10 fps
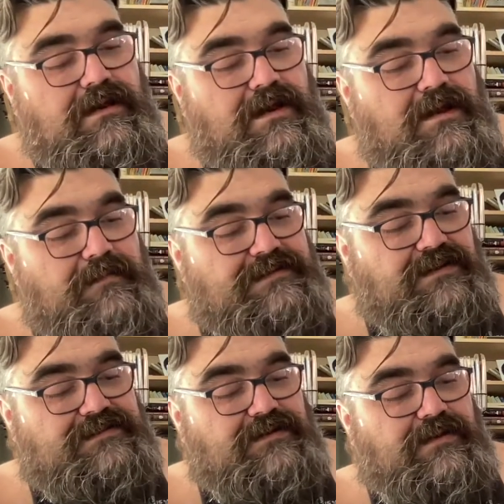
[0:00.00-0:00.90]
It's
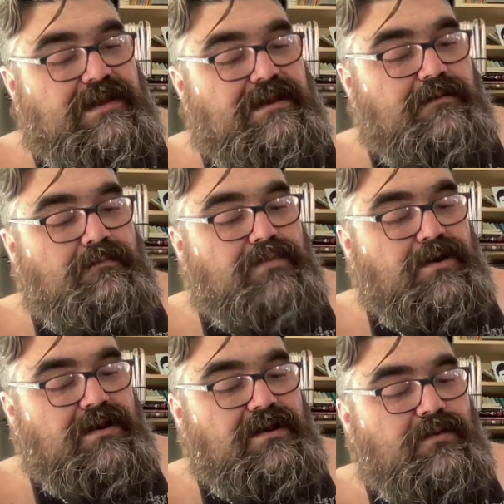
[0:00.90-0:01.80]
also in
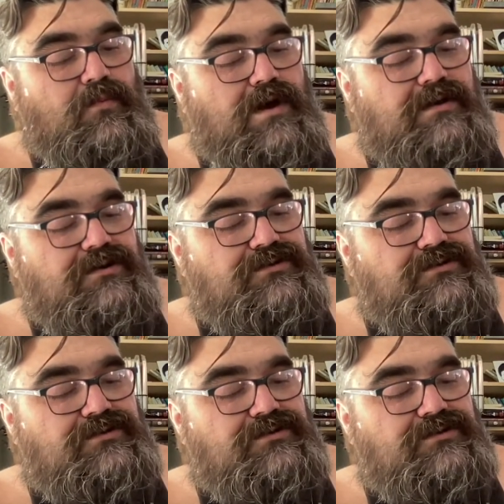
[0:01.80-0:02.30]
Burning in Water,